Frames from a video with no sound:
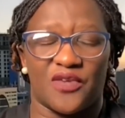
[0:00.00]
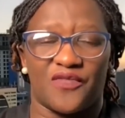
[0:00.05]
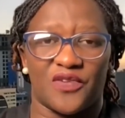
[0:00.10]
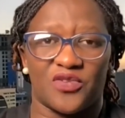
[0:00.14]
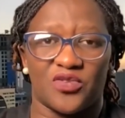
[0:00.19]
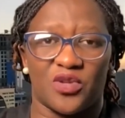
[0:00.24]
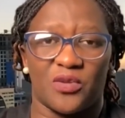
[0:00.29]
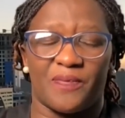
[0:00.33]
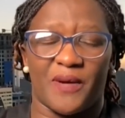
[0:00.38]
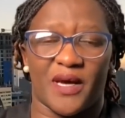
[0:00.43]
if
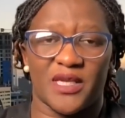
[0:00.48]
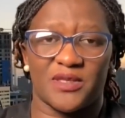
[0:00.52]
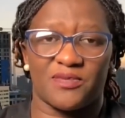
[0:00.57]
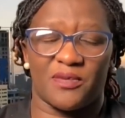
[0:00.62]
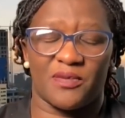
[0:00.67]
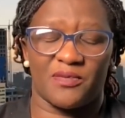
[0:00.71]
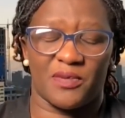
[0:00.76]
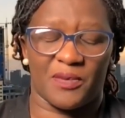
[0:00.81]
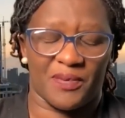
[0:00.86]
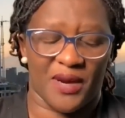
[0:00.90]
it will pass,
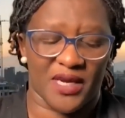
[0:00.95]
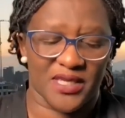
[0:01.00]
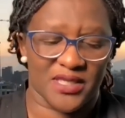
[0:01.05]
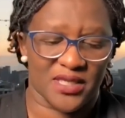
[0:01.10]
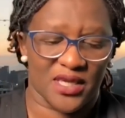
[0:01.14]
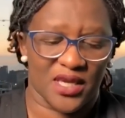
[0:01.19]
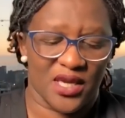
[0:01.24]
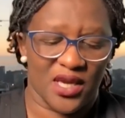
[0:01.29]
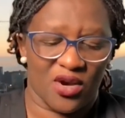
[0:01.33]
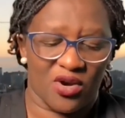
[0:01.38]
be
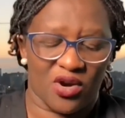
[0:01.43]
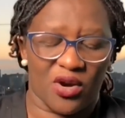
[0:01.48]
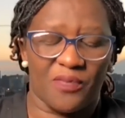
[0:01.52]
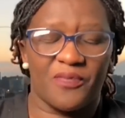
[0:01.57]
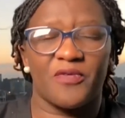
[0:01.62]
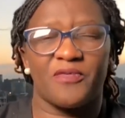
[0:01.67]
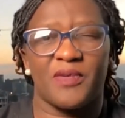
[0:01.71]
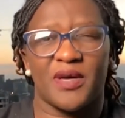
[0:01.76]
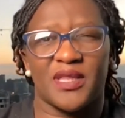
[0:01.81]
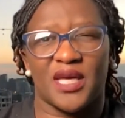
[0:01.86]
passed or
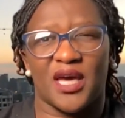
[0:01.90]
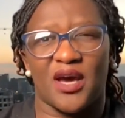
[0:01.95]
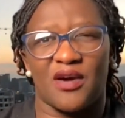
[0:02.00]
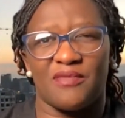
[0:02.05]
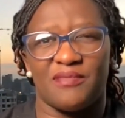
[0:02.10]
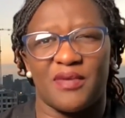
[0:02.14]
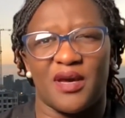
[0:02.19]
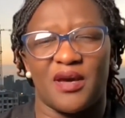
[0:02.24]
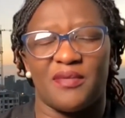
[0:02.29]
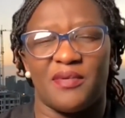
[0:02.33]
approved by the
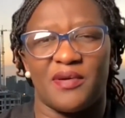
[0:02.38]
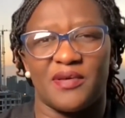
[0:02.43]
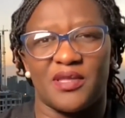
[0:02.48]
government,